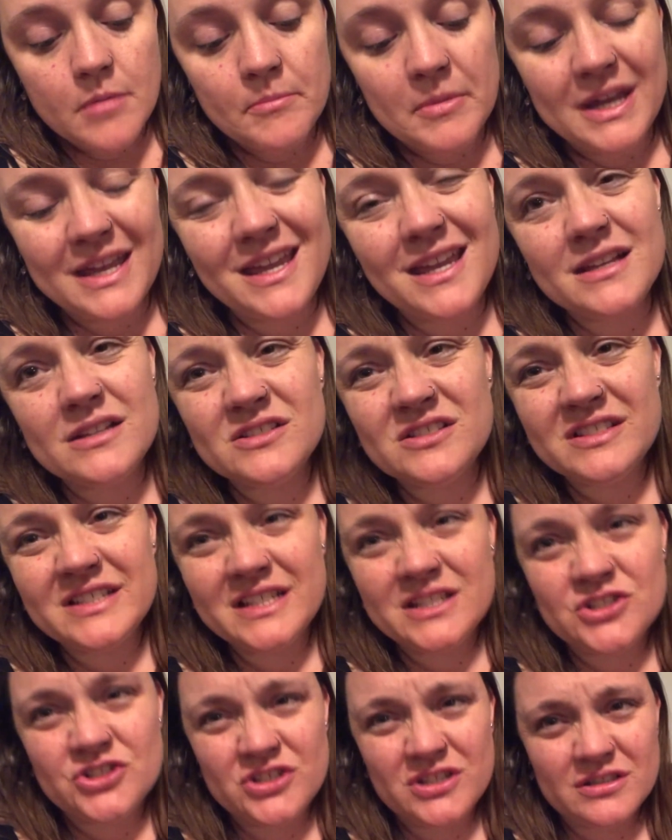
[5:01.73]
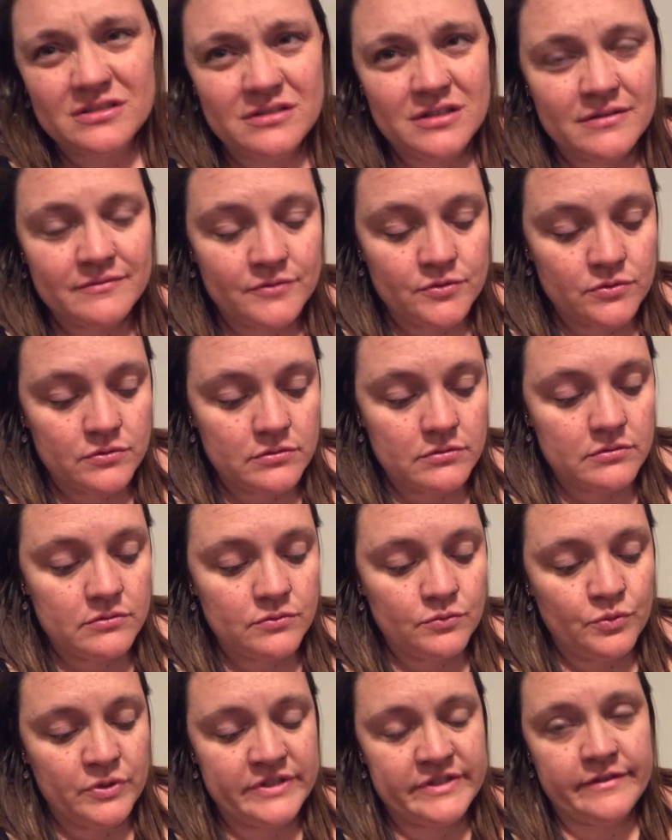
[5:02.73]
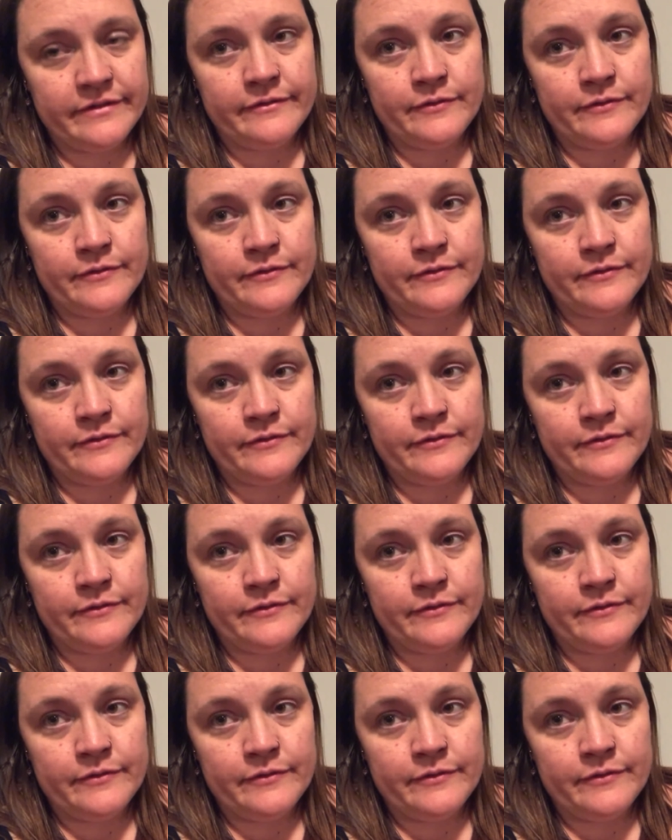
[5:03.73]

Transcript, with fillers: My HCG level was a